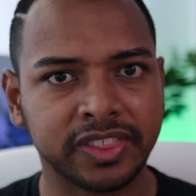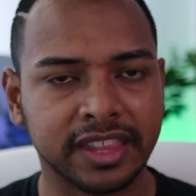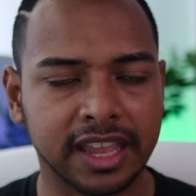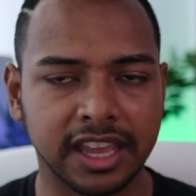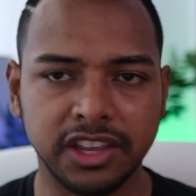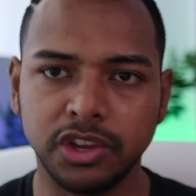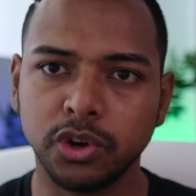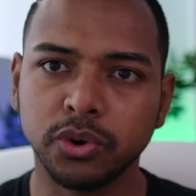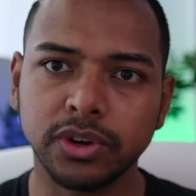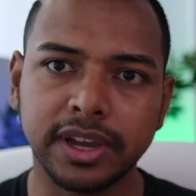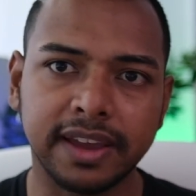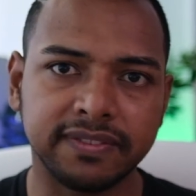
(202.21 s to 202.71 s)
And
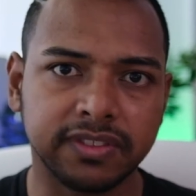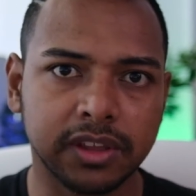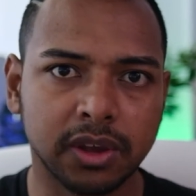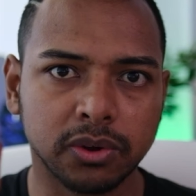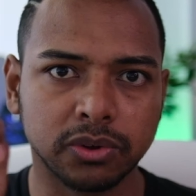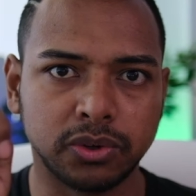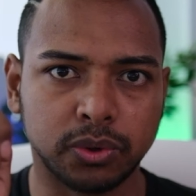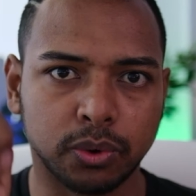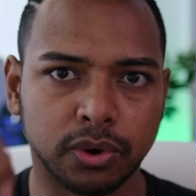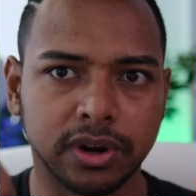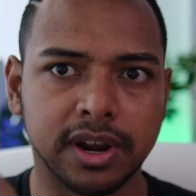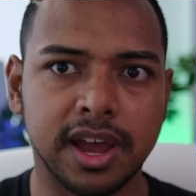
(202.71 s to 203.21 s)
you don't even have to go
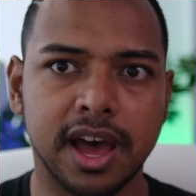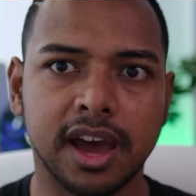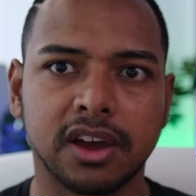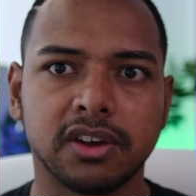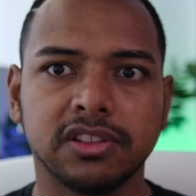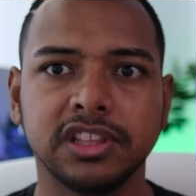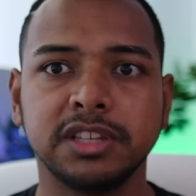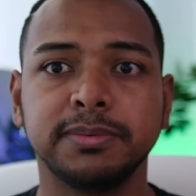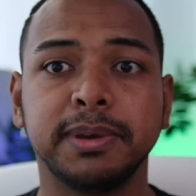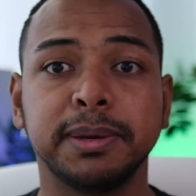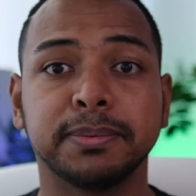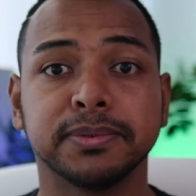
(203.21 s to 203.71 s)
door knock on
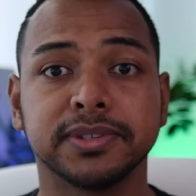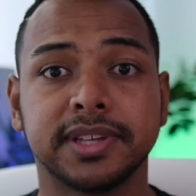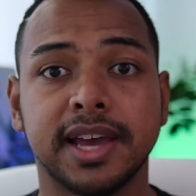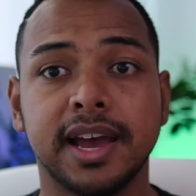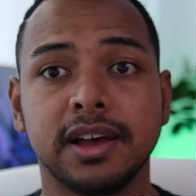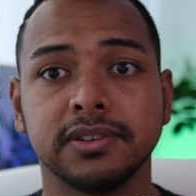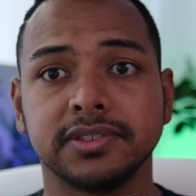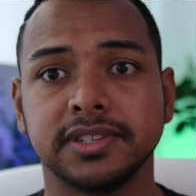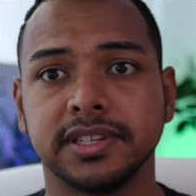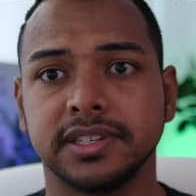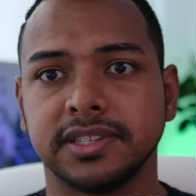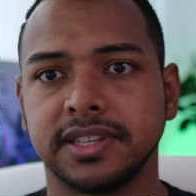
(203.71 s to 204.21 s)
these people's
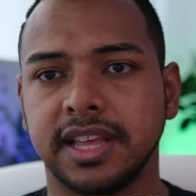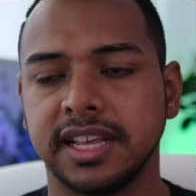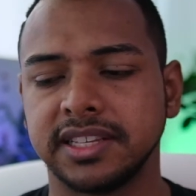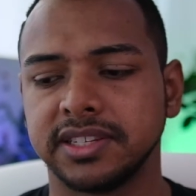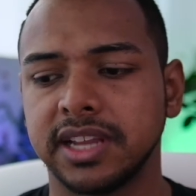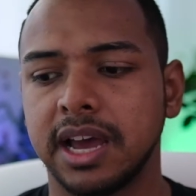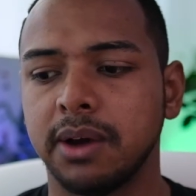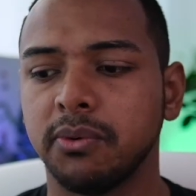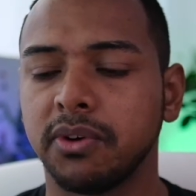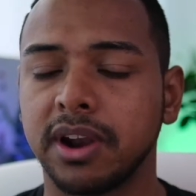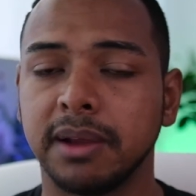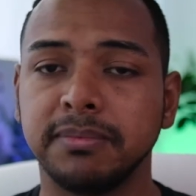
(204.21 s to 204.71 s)
houses. That's
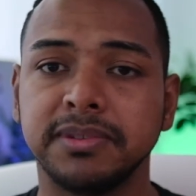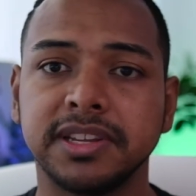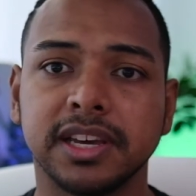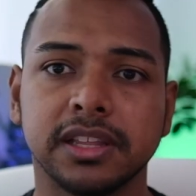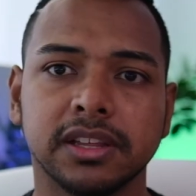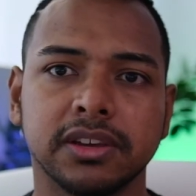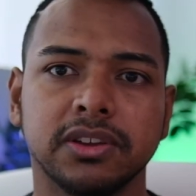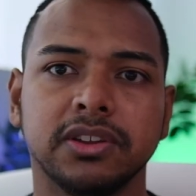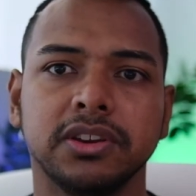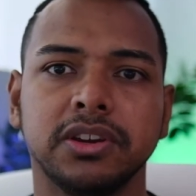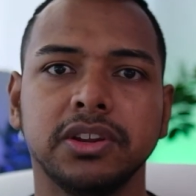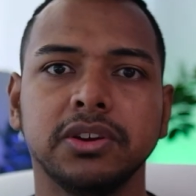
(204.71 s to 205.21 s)
not what I'm
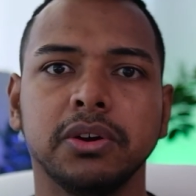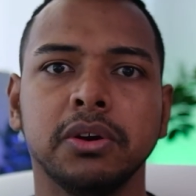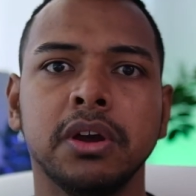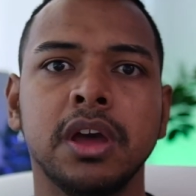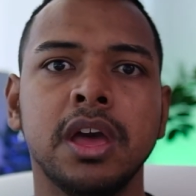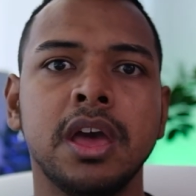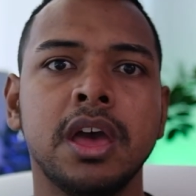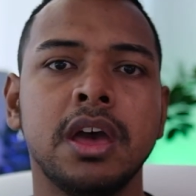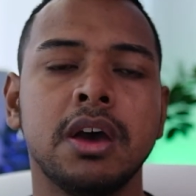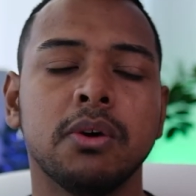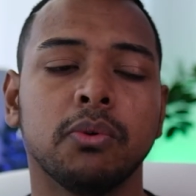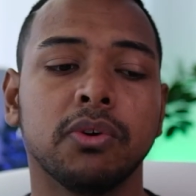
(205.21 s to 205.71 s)
telling you to do.
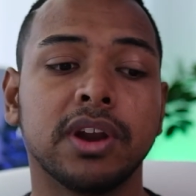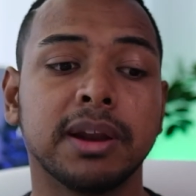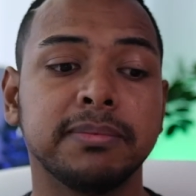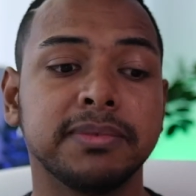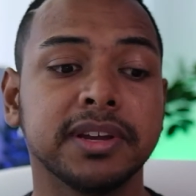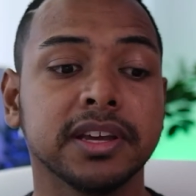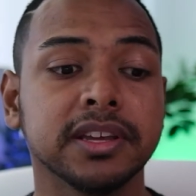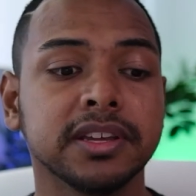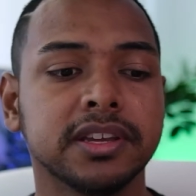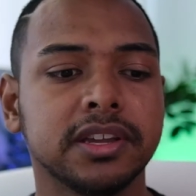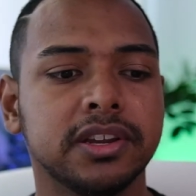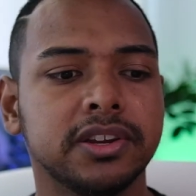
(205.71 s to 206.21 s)
What I'm
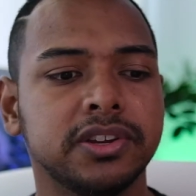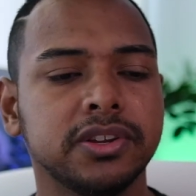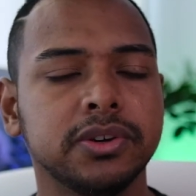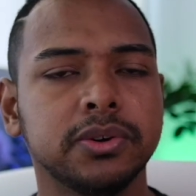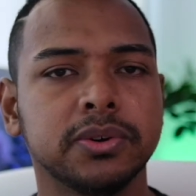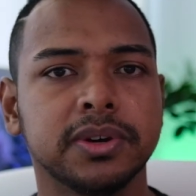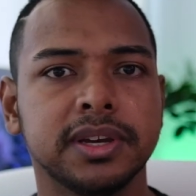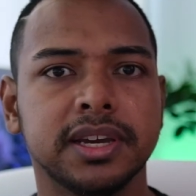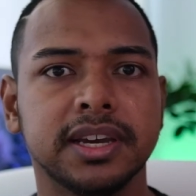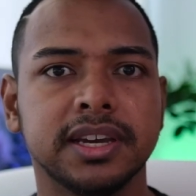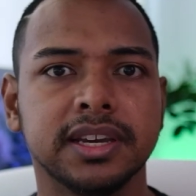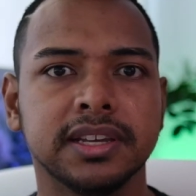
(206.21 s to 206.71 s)
telling you to
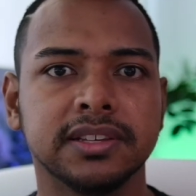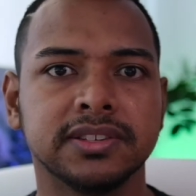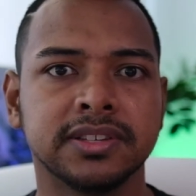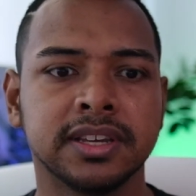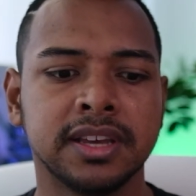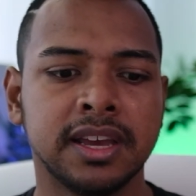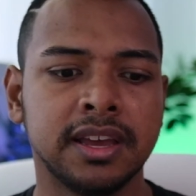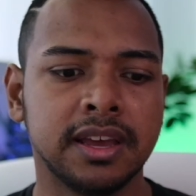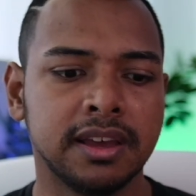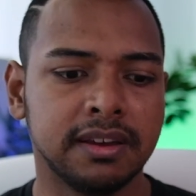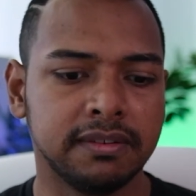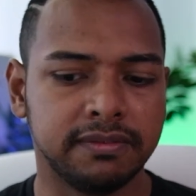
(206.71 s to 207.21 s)
do is
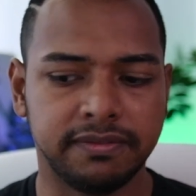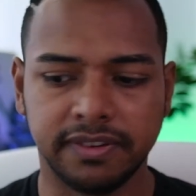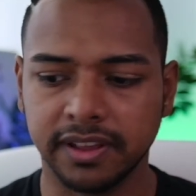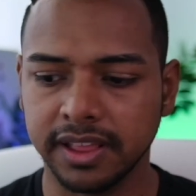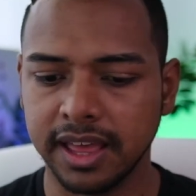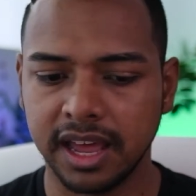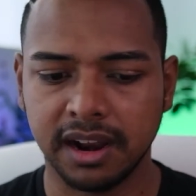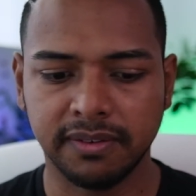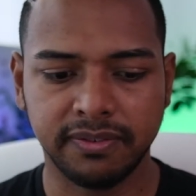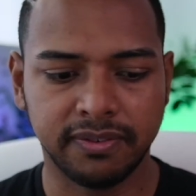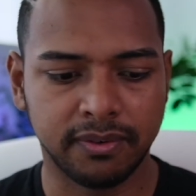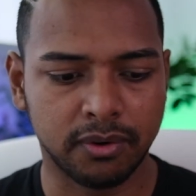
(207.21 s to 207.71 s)
fill
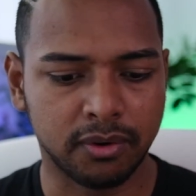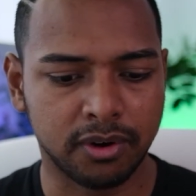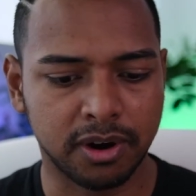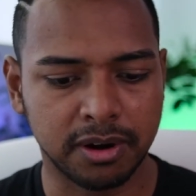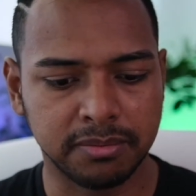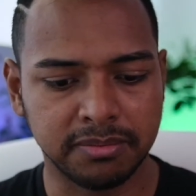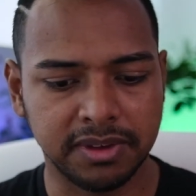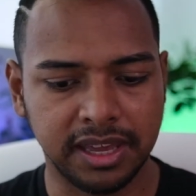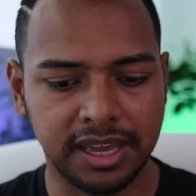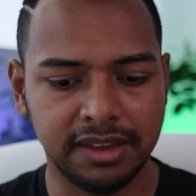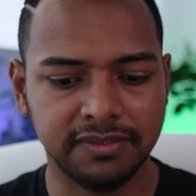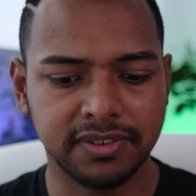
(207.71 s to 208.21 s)
out a
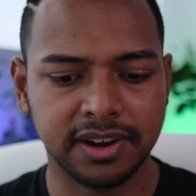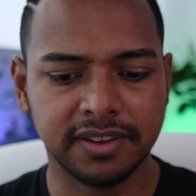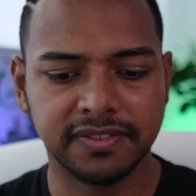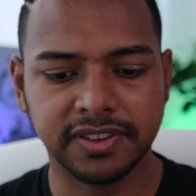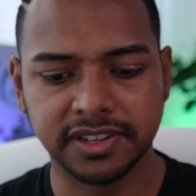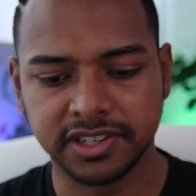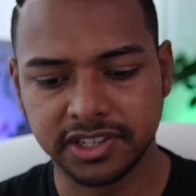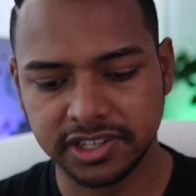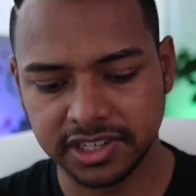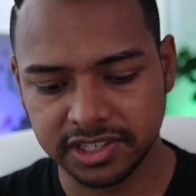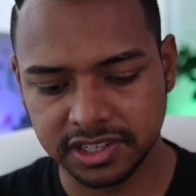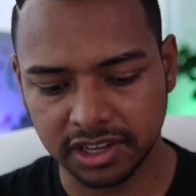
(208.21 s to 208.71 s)
form, even if
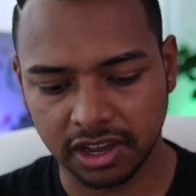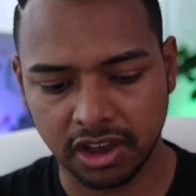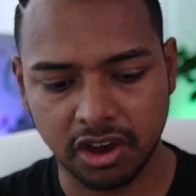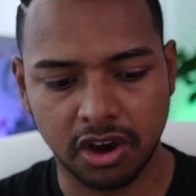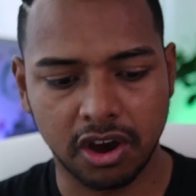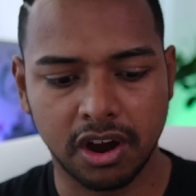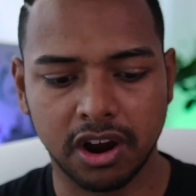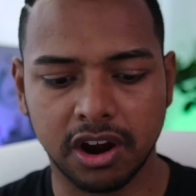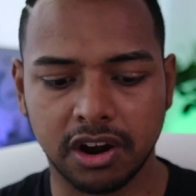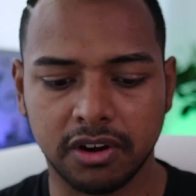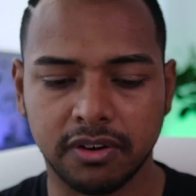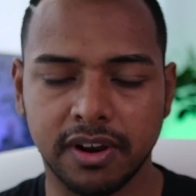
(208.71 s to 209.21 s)
it's just a
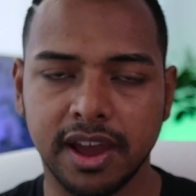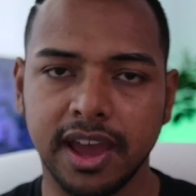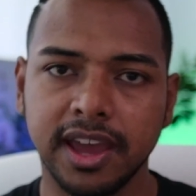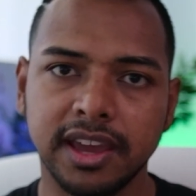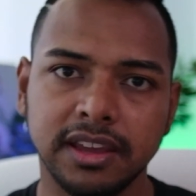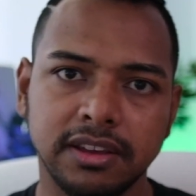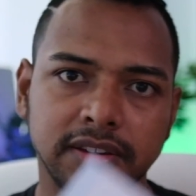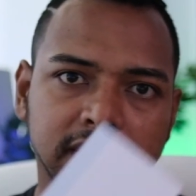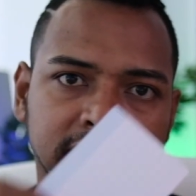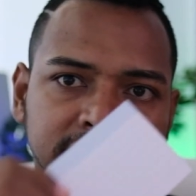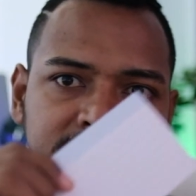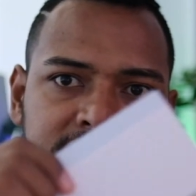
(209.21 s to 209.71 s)
card, right?
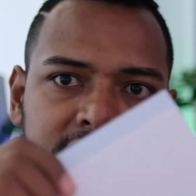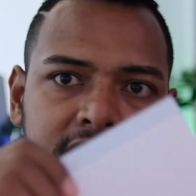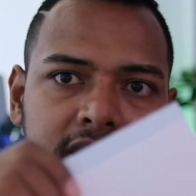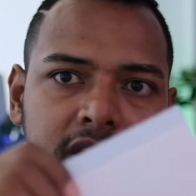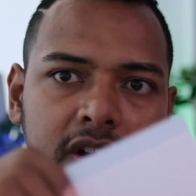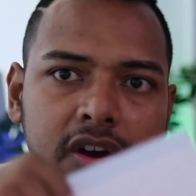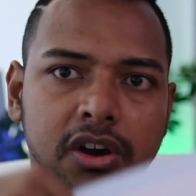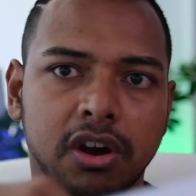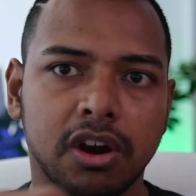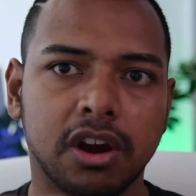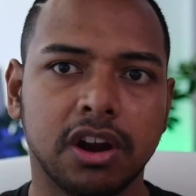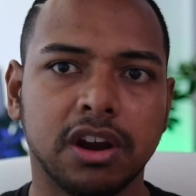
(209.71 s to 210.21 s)
You can fill out a
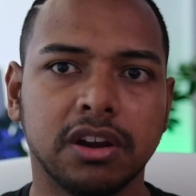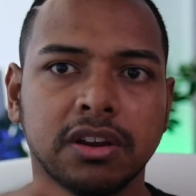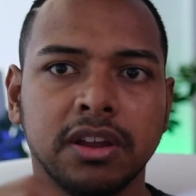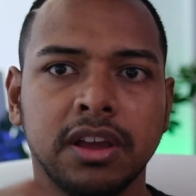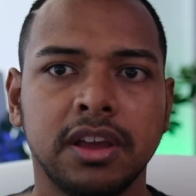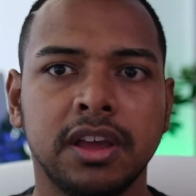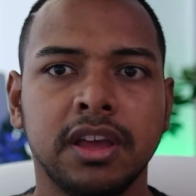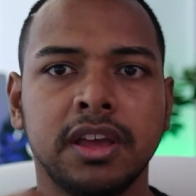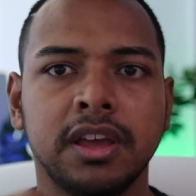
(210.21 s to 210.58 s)
card,